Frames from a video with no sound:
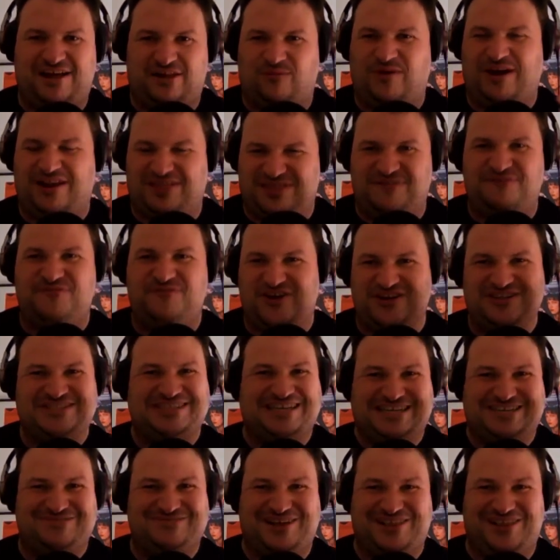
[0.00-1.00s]
one of the first
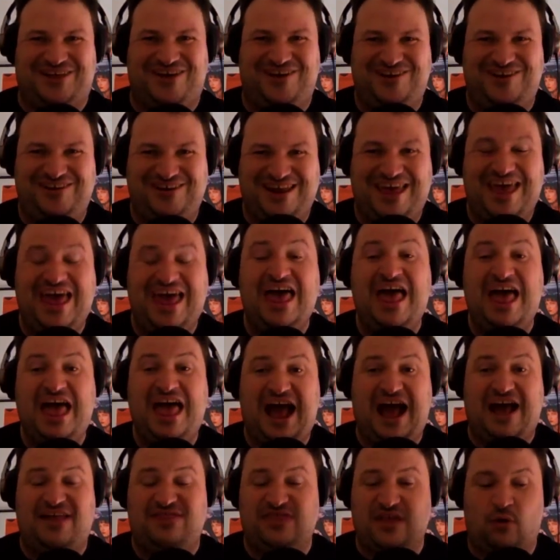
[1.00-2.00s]
things we learn.
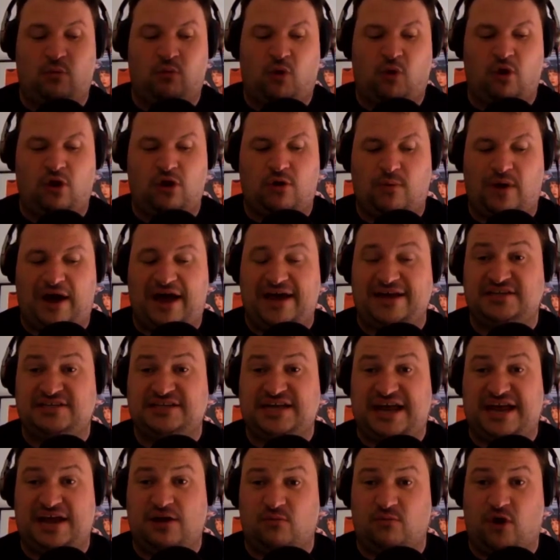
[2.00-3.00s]
And they'll walk away
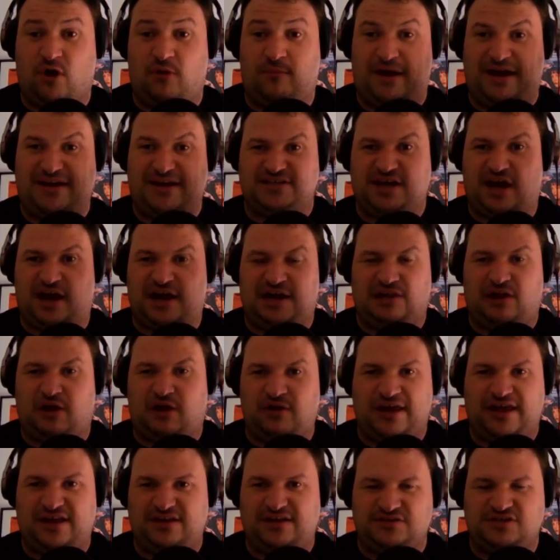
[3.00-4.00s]
saying, well, my
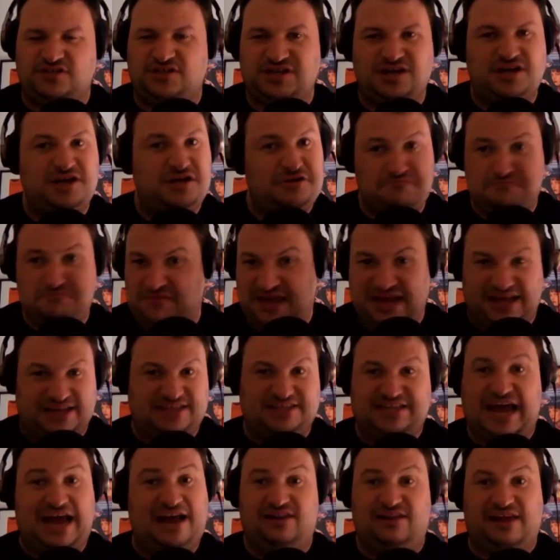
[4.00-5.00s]
dialogue is
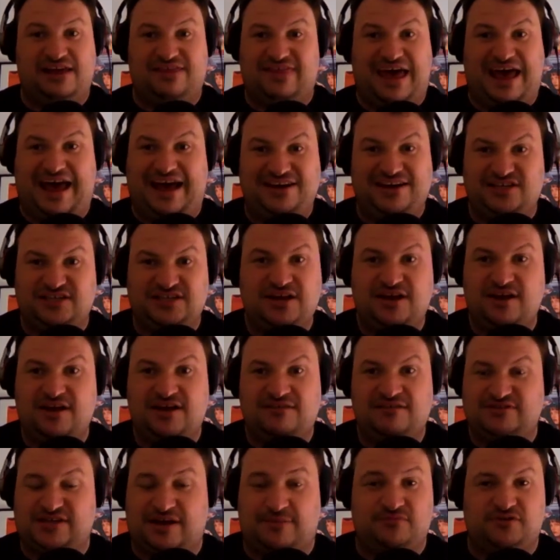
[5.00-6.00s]
exactly that.
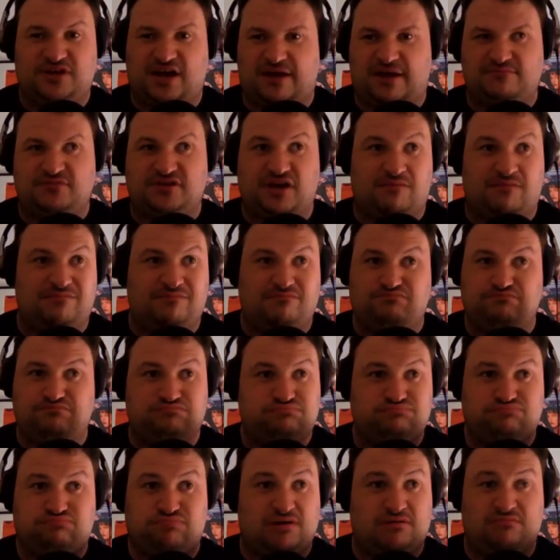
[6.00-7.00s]
Sometimes
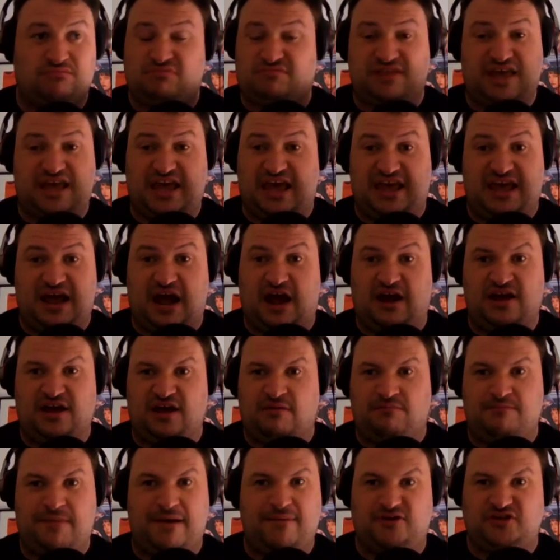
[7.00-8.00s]
when thinking
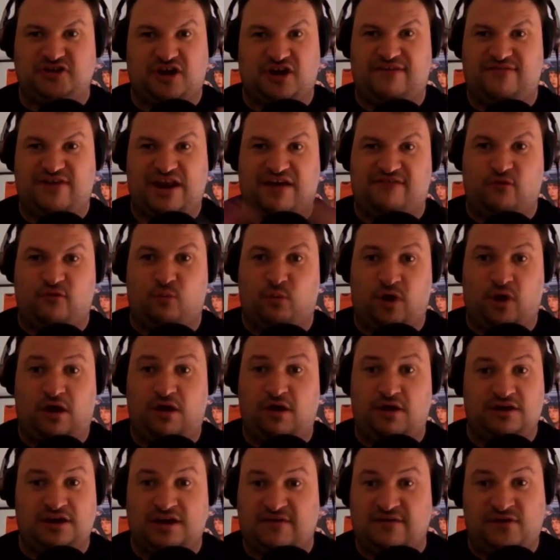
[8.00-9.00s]
younger, maybe don't even have a
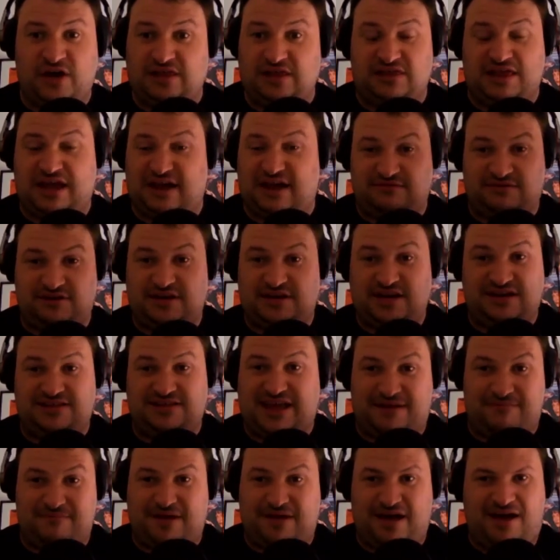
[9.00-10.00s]
word, and you've hit
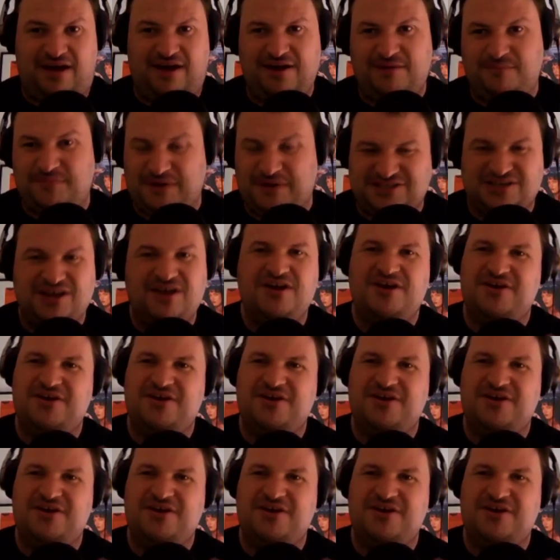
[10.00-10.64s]
that mark, but